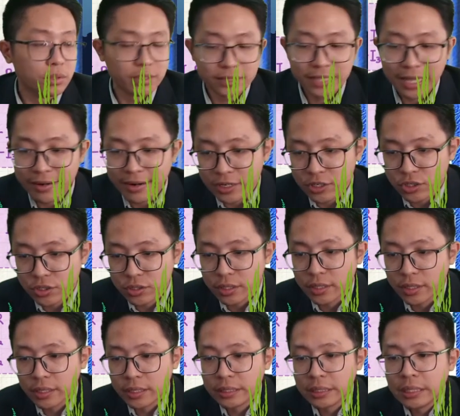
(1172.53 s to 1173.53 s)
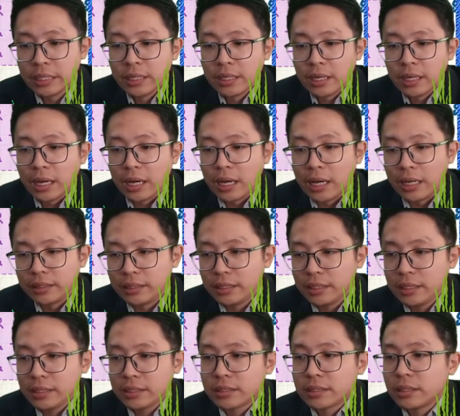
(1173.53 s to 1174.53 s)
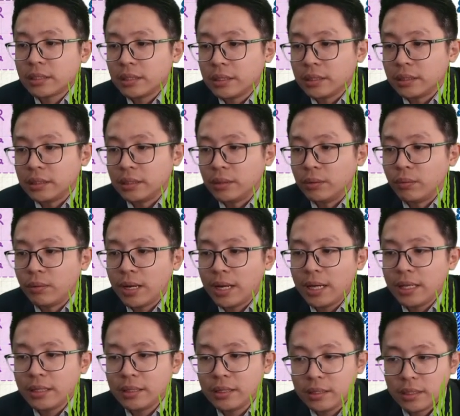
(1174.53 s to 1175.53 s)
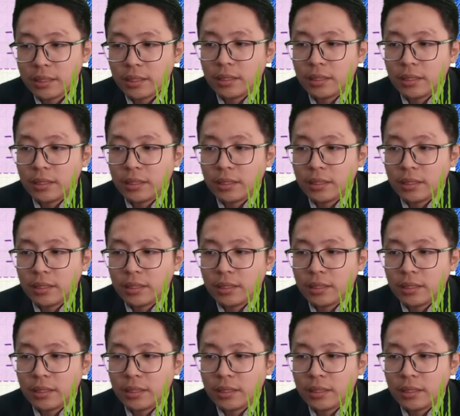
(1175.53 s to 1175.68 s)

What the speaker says: direction. The one